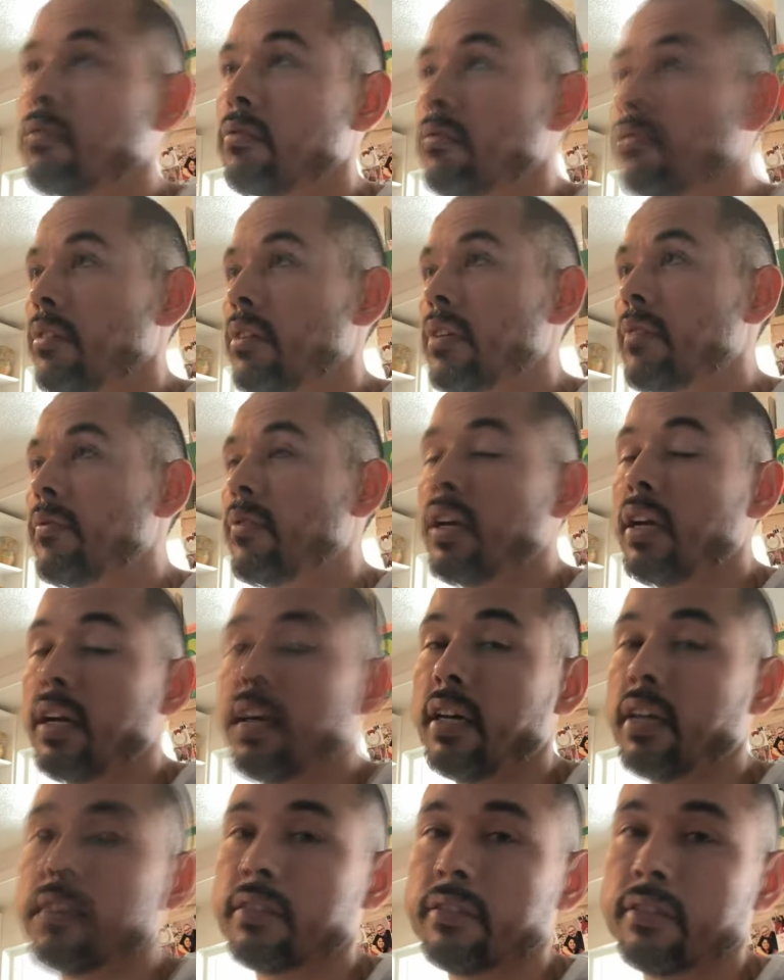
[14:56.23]
or I never
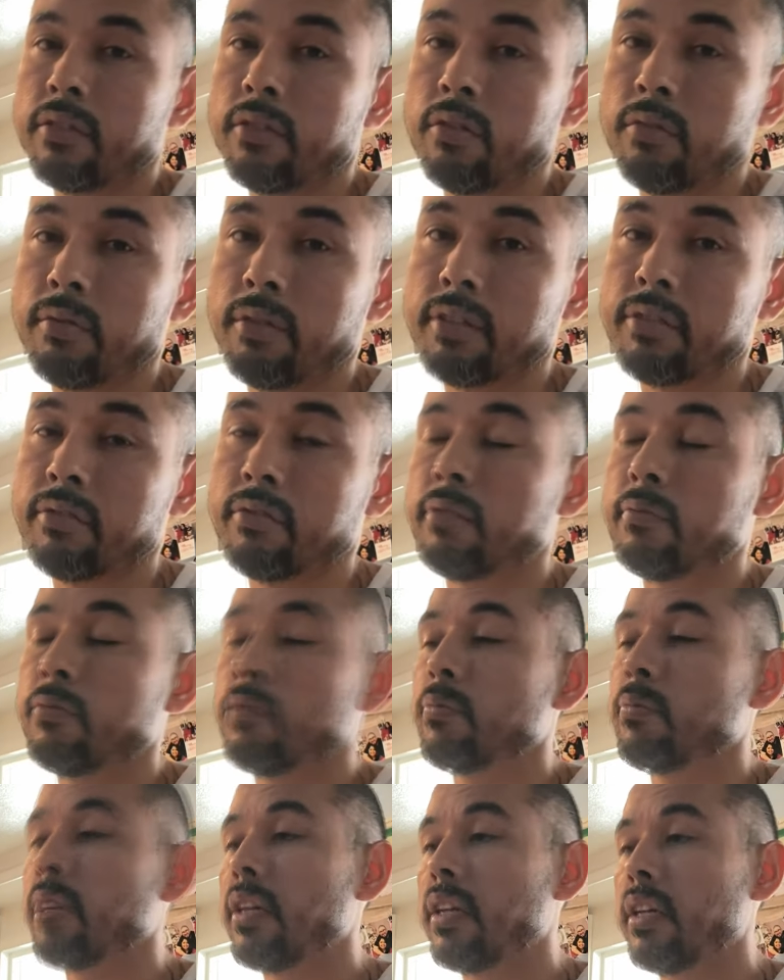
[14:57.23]
had, because I don't wrestle
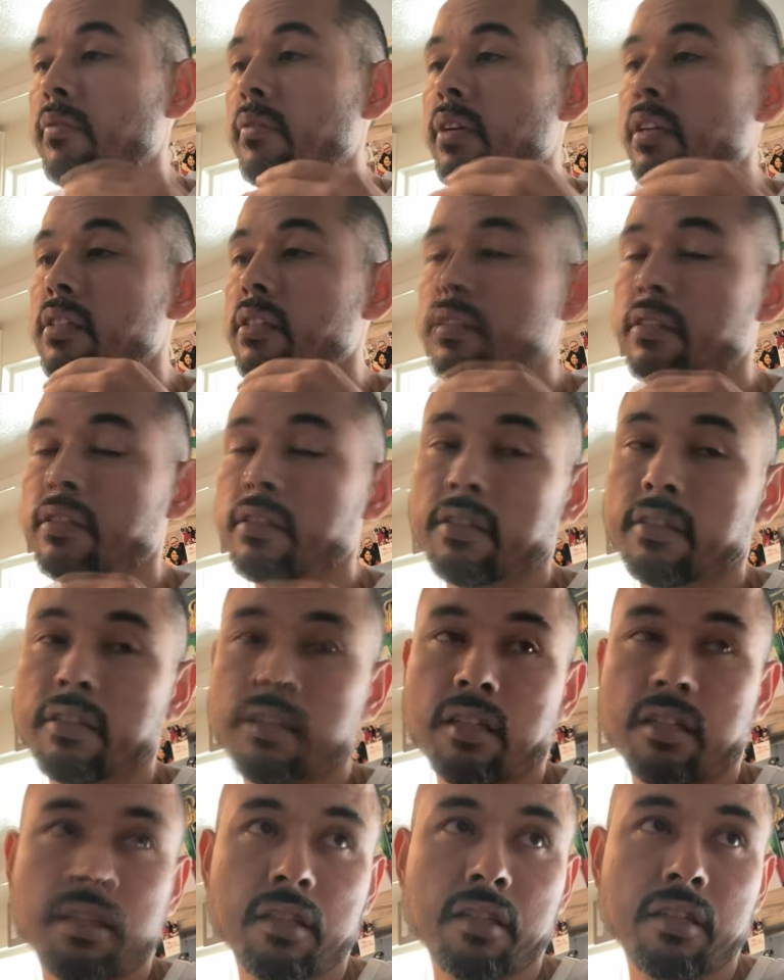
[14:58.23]
anymore, but I never had just this
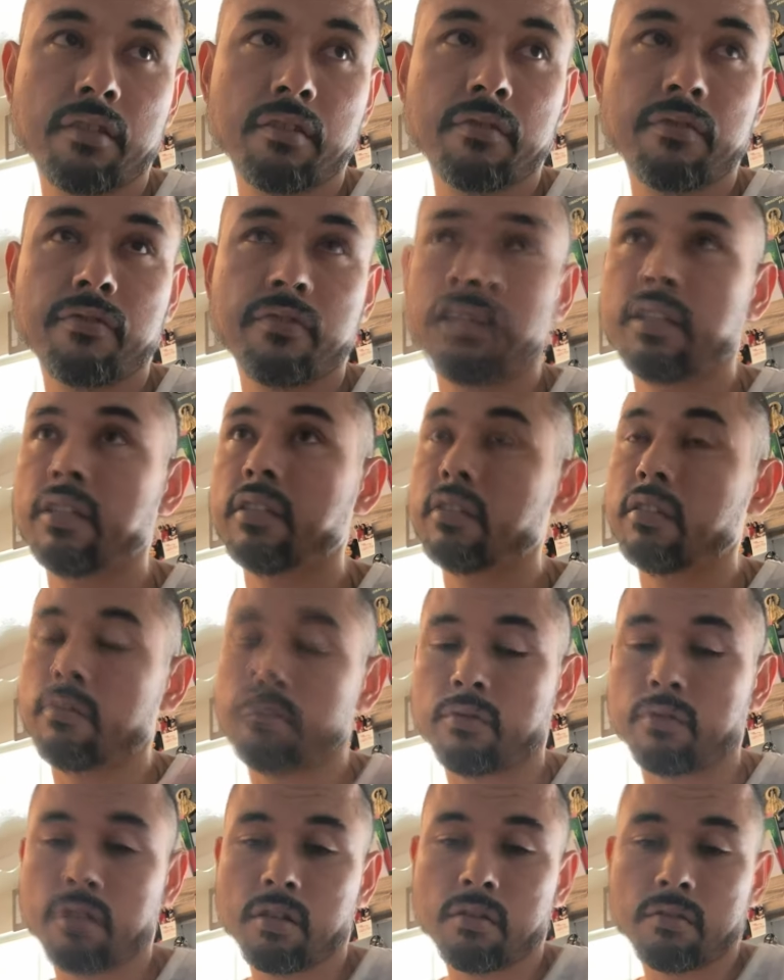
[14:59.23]
clean finish. It
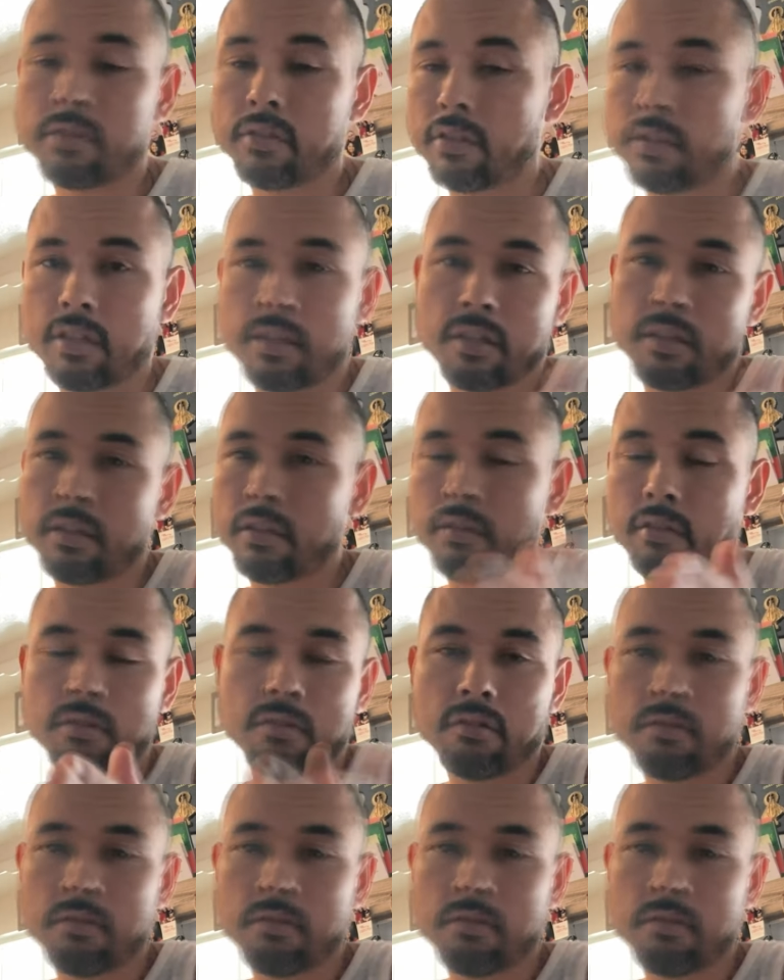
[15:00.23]
was always, like,